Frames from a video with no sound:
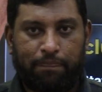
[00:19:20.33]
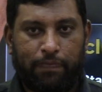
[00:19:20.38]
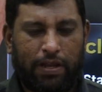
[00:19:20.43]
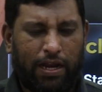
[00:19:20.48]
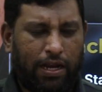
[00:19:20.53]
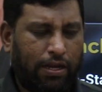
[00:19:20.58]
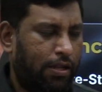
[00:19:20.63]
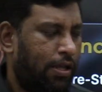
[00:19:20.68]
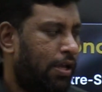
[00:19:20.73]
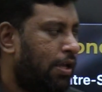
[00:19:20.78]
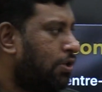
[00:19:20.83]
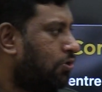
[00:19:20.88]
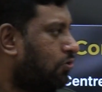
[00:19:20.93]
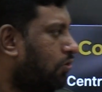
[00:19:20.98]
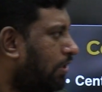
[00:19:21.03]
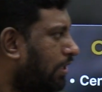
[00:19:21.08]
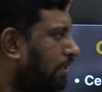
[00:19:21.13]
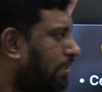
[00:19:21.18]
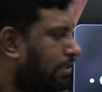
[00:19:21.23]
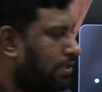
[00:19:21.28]
right? So
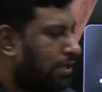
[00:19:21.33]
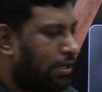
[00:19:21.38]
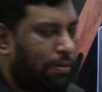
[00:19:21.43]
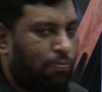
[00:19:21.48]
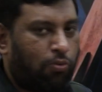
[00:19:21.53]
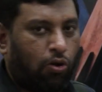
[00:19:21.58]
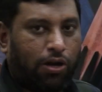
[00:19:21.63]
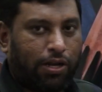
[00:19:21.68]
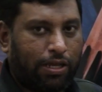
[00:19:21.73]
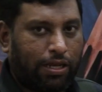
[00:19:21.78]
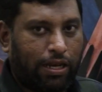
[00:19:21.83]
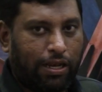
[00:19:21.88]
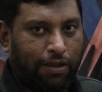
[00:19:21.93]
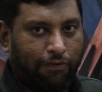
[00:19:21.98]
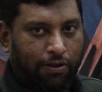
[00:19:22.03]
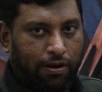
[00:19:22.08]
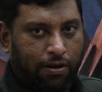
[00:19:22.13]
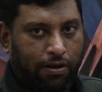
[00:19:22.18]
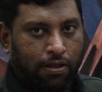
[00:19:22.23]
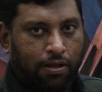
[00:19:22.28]
this is at a political
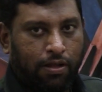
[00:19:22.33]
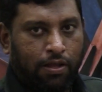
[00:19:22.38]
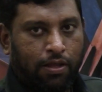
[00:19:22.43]
level.